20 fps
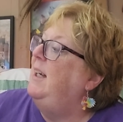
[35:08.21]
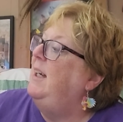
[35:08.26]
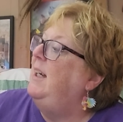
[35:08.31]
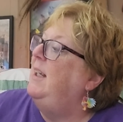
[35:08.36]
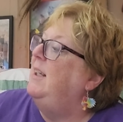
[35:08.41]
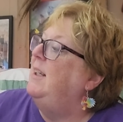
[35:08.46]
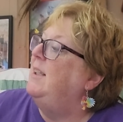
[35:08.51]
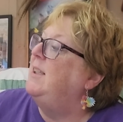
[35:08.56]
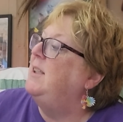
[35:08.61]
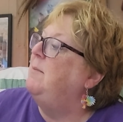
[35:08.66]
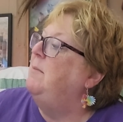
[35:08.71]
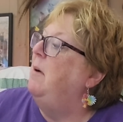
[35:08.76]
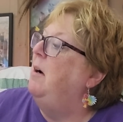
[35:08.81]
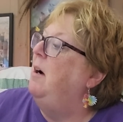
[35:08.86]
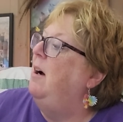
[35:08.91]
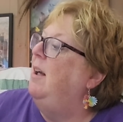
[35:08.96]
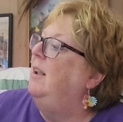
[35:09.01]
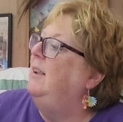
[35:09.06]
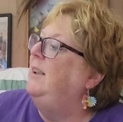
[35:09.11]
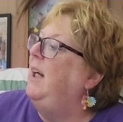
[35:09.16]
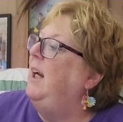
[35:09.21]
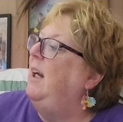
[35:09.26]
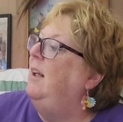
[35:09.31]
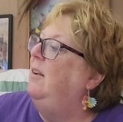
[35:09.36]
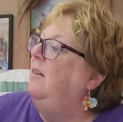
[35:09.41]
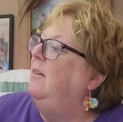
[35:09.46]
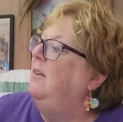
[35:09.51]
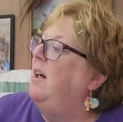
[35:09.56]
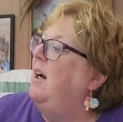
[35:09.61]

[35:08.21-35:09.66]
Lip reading: in a small yellow